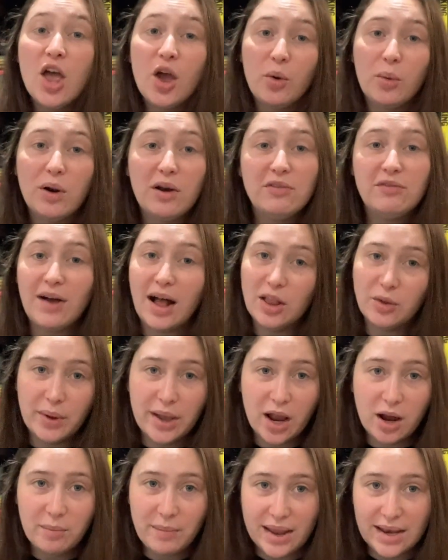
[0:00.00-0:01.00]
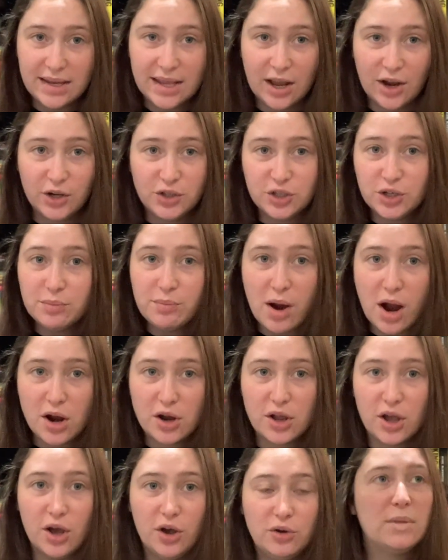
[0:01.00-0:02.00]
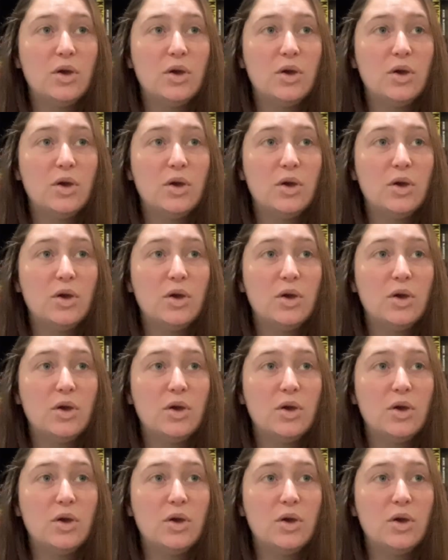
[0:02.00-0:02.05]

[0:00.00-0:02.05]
We're following our main character, Margot,